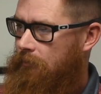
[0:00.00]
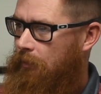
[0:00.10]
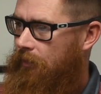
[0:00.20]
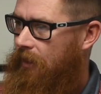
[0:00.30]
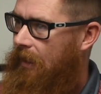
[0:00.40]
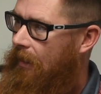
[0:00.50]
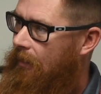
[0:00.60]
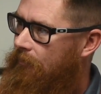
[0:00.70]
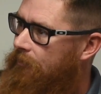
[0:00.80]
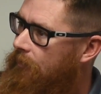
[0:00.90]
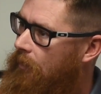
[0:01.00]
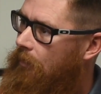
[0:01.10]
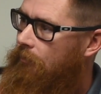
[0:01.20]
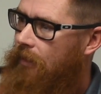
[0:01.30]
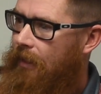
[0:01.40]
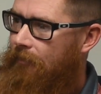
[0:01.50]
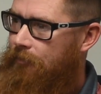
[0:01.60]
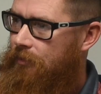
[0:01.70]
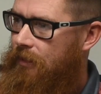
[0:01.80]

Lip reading: month and a half, right after